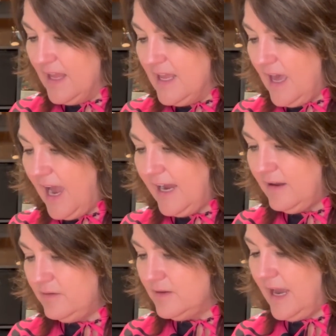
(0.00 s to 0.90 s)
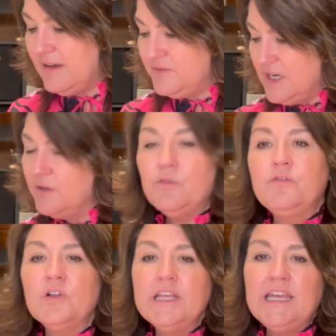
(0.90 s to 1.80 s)
I have done
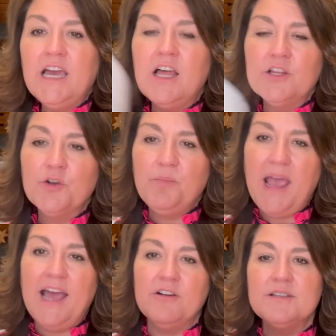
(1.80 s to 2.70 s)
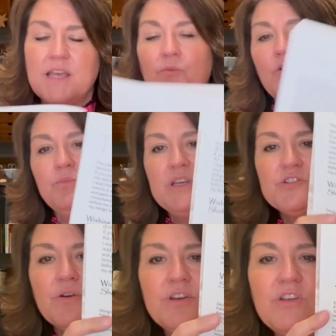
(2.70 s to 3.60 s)
fully colored patterns. I won't be
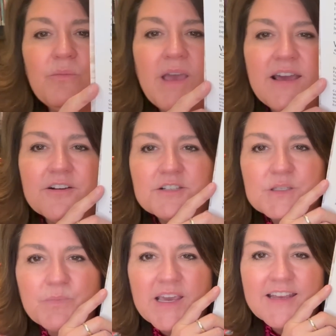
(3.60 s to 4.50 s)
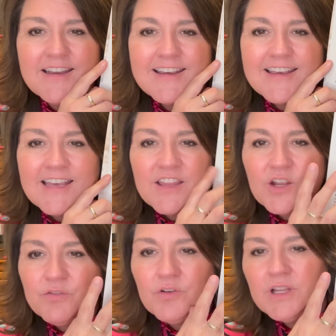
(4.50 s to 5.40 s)
showing you the patterns, but
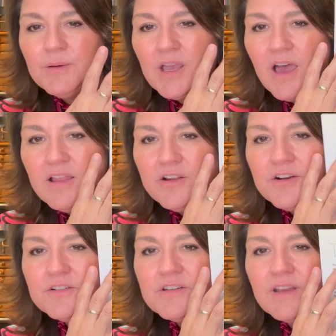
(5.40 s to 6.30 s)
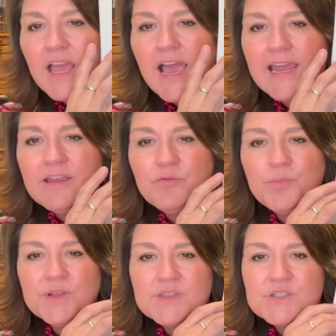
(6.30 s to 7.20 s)
they're fully colored. I have
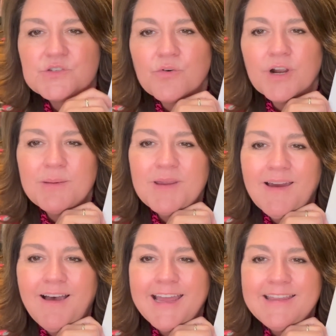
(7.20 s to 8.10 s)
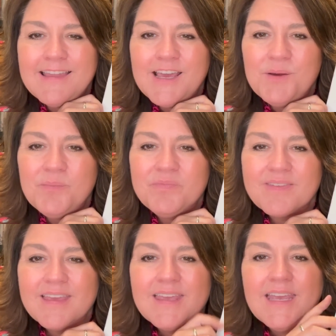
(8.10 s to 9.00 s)
put the story behind them,
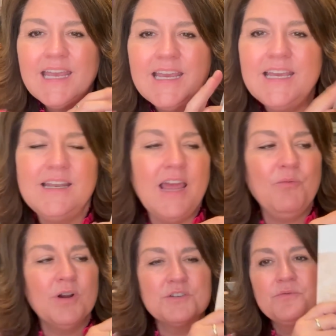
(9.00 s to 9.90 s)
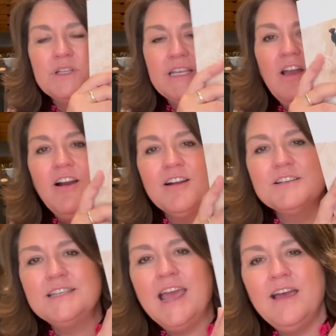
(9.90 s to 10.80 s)
and I worked really
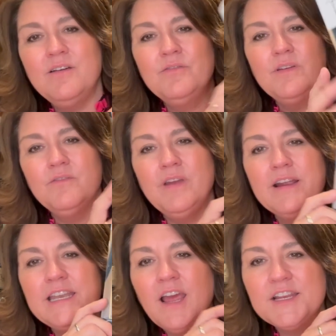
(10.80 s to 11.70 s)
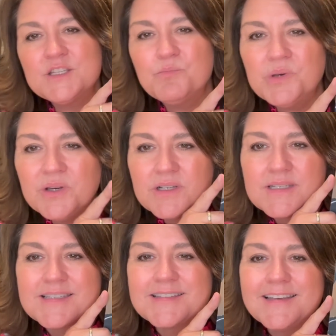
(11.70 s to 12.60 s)
hard to have very nice
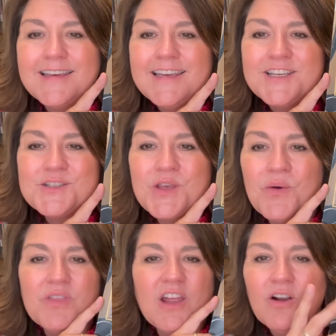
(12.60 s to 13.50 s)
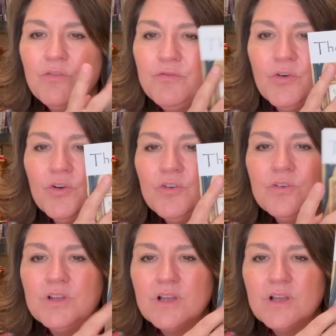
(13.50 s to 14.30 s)
books. So they're a full